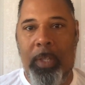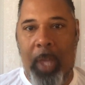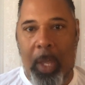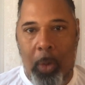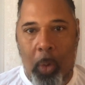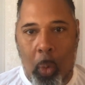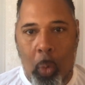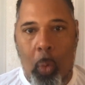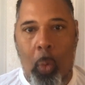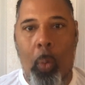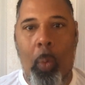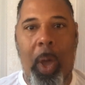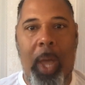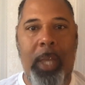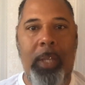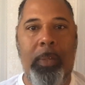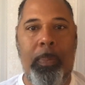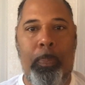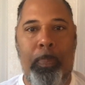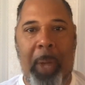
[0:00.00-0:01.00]
They
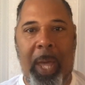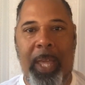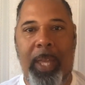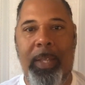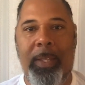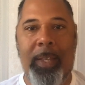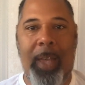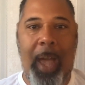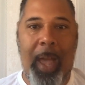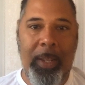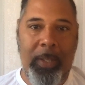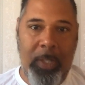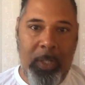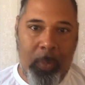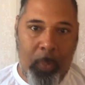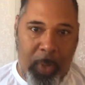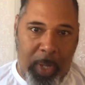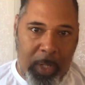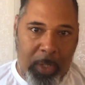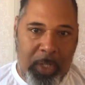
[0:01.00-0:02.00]
always bait and
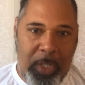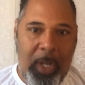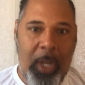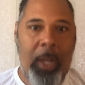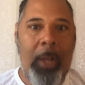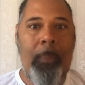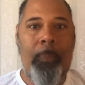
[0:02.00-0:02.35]
switch.